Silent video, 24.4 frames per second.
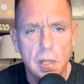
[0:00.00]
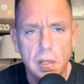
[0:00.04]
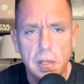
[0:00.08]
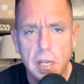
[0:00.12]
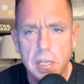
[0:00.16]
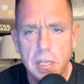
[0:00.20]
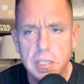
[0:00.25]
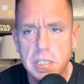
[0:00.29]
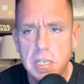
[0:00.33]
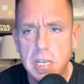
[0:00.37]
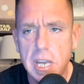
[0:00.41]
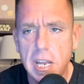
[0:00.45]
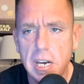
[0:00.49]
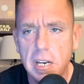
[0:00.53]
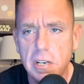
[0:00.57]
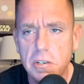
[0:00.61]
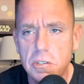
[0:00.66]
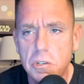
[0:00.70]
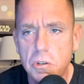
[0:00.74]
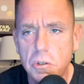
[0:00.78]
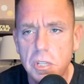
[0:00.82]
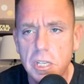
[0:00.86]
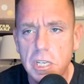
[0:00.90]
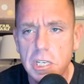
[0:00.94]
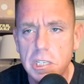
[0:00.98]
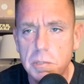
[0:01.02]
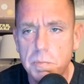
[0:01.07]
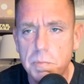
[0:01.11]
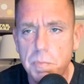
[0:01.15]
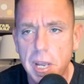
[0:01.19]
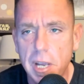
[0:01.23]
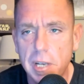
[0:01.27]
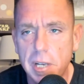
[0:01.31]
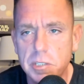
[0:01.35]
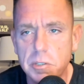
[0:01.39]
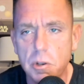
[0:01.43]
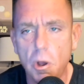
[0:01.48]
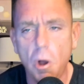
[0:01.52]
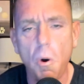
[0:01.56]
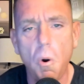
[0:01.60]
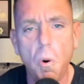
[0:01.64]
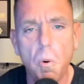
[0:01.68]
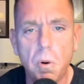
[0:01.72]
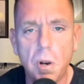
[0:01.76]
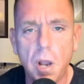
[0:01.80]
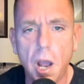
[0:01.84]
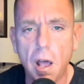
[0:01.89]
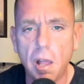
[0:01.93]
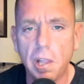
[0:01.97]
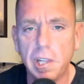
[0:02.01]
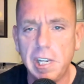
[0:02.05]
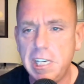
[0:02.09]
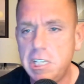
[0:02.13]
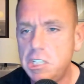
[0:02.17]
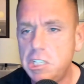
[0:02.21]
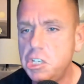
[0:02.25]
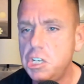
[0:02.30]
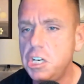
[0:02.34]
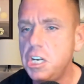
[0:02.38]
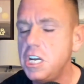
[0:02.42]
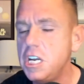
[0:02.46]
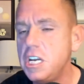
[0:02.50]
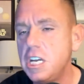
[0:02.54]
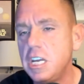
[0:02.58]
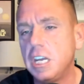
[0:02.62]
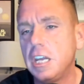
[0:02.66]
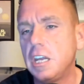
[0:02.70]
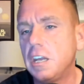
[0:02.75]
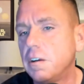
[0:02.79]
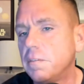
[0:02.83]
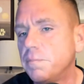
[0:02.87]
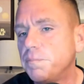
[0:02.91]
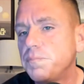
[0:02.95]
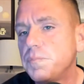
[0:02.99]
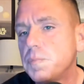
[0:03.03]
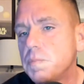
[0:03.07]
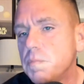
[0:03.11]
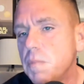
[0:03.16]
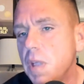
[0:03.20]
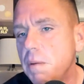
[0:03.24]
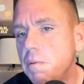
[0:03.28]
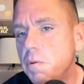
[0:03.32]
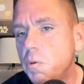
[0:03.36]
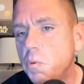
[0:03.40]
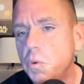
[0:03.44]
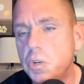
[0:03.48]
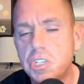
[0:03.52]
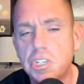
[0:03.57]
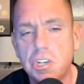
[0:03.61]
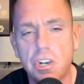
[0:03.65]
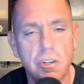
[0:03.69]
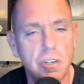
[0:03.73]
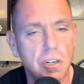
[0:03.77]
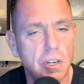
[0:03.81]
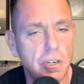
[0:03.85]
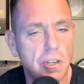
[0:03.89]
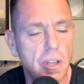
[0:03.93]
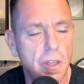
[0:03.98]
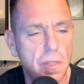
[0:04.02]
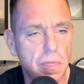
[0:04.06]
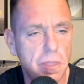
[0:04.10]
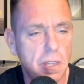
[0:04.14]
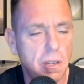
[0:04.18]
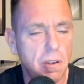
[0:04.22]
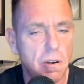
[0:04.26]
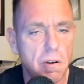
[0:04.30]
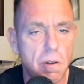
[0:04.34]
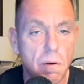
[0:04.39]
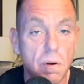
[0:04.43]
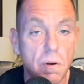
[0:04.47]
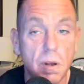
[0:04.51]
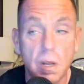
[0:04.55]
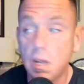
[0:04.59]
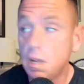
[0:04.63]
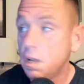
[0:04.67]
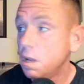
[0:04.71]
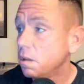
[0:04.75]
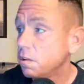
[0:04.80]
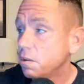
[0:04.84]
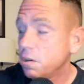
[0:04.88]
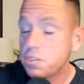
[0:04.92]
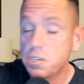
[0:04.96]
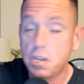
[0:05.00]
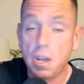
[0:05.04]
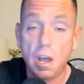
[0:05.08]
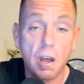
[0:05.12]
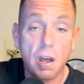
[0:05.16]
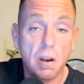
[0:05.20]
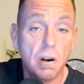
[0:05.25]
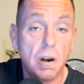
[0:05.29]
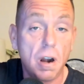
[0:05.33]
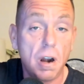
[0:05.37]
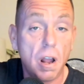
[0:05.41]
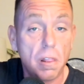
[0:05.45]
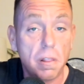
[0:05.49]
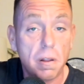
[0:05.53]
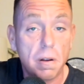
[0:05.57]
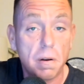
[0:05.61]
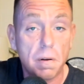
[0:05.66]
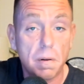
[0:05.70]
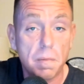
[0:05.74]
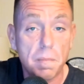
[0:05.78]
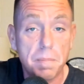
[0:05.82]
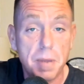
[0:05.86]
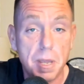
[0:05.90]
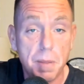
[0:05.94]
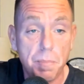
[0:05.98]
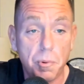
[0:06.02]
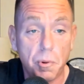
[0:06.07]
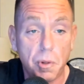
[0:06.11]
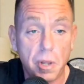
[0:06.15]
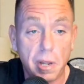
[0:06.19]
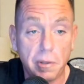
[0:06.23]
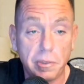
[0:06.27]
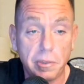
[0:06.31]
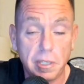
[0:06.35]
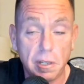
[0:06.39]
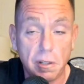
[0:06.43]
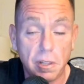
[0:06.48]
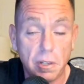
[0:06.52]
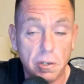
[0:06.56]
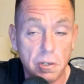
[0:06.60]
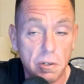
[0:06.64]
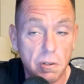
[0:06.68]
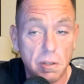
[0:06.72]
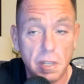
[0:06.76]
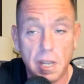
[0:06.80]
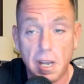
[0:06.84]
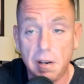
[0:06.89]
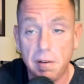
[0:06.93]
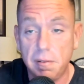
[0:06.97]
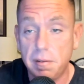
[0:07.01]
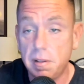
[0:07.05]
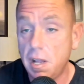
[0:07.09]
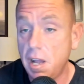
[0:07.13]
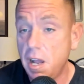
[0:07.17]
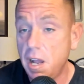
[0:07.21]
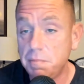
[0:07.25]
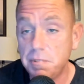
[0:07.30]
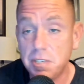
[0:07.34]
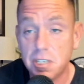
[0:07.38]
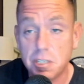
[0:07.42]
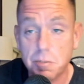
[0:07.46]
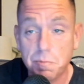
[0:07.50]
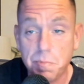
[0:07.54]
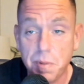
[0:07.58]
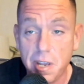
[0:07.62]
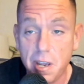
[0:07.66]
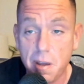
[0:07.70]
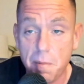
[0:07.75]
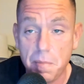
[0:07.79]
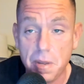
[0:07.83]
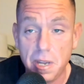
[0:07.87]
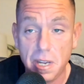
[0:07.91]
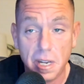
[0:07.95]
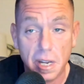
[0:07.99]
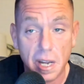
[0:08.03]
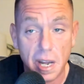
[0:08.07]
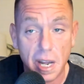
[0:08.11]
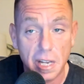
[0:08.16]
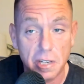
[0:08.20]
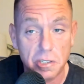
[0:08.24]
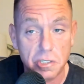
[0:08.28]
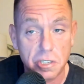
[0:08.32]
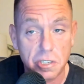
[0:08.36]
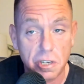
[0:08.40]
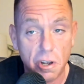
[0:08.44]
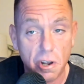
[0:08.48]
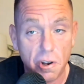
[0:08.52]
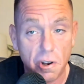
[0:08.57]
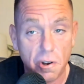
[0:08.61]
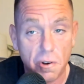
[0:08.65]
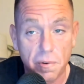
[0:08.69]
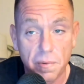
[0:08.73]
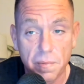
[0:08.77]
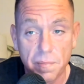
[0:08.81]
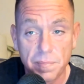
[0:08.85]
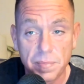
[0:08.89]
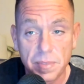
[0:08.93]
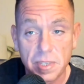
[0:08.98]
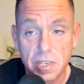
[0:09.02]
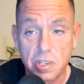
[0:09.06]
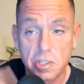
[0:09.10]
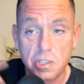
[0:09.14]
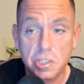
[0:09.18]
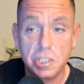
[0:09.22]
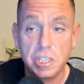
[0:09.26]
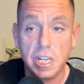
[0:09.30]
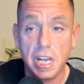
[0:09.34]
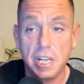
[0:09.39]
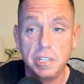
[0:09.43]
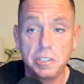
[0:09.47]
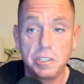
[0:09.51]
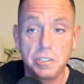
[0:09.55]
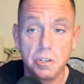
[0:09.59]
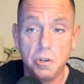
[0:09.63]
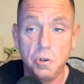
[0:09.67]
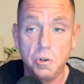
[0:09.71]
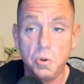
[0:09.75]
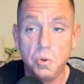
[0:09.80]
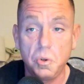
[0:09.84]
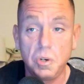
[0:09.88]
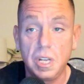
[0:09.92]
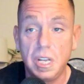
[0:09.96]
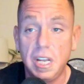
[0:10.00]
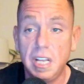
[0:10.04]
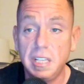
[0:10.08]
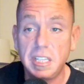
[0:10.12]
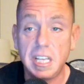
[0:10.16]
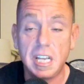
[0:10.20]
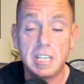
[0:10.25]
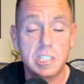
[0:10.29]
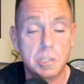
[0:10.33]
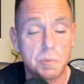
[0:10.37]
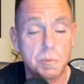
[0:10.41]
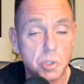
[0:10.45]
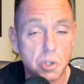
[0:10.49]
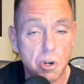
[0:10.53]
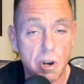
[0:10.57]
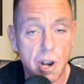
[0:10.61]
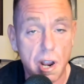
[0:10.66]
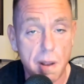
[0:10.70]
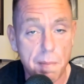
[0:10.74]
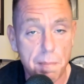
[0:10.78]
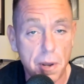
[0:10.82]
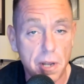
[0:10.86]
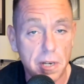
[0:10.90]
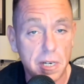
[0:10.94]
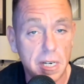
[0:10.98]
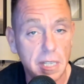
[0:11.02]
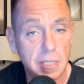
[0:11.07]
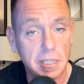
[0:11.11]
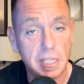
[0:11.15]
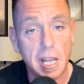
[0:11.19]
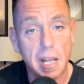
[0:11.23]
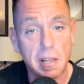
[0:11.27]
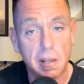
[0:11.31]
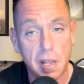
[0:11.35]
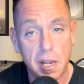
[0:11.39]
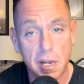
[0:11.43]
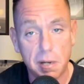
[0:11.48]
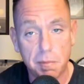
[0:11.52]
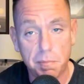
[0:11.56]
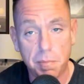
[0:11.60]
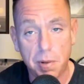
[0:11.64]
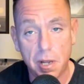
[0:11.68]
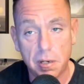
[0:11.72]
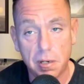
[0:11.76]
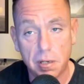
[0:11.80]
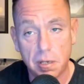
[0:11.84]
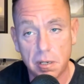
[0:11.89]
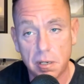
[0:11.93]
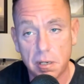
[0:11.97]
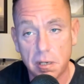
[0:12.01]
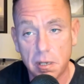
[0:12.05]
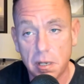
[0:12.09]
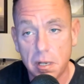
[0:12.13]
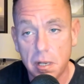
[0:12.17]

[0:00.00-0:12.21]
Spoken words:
Let's get into these picks. Oh, golly gee, maybe we shouldn't have done. You know, there's 100 other people out there that do that. I'm just being me, guys. So stay tuned. Hit that subscribe button. Hit that like button.